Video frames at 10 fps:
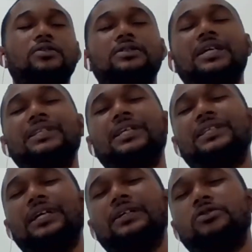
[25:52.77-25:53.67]
to send the
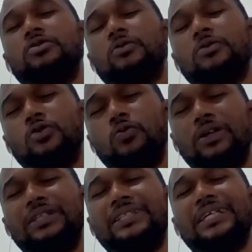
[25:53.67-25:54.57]
data you
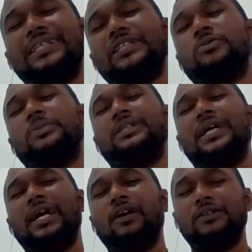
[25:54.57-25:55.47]
want the data to be
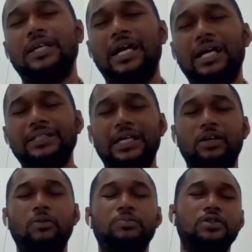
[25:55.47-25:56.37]
there on their
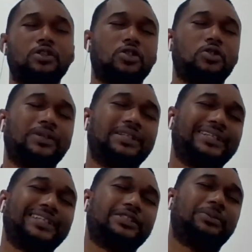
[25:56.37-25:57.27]
computers, you want the
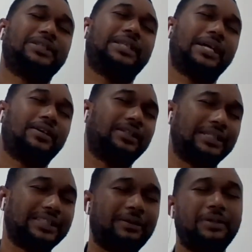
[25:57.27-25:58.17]
data to be there on
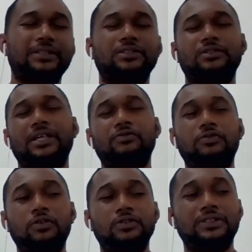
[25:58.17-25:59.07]
their tablets, on their
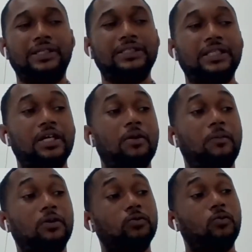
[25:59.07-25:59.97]
phones. But